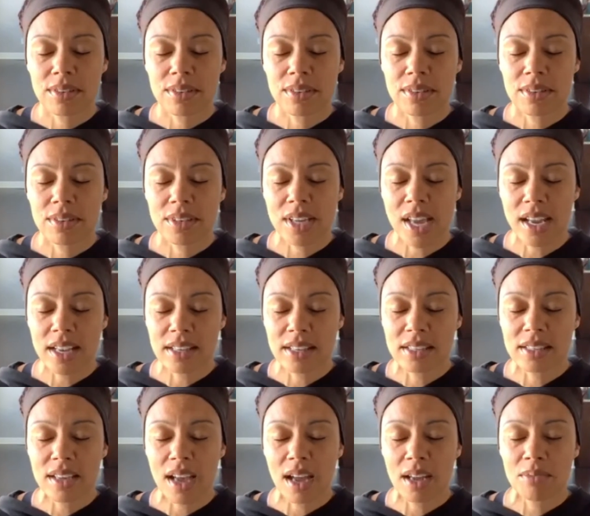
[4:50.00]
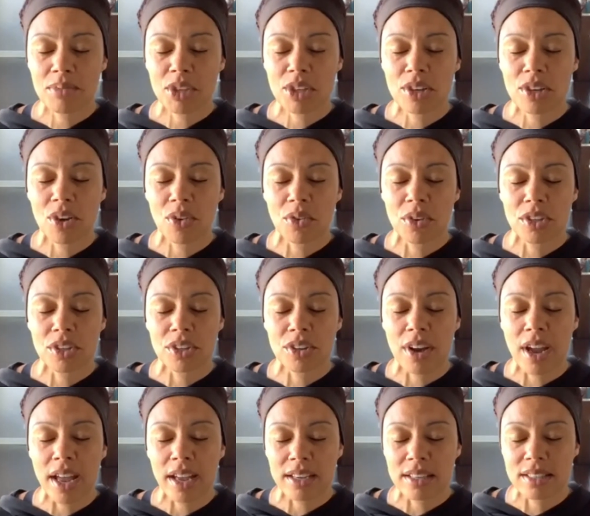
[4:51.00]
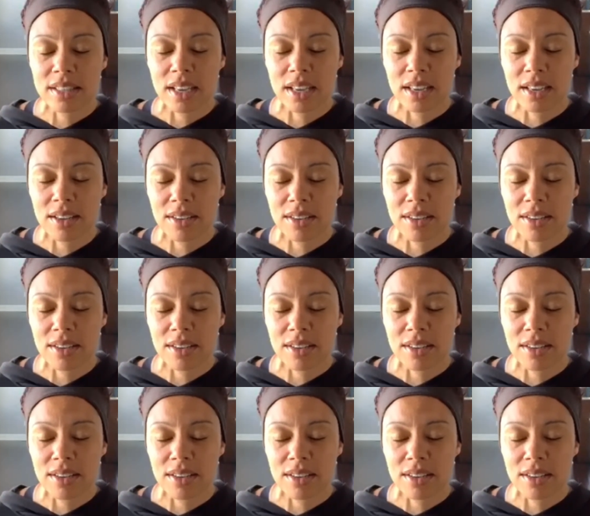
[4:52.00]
Take the time to notice your exhale.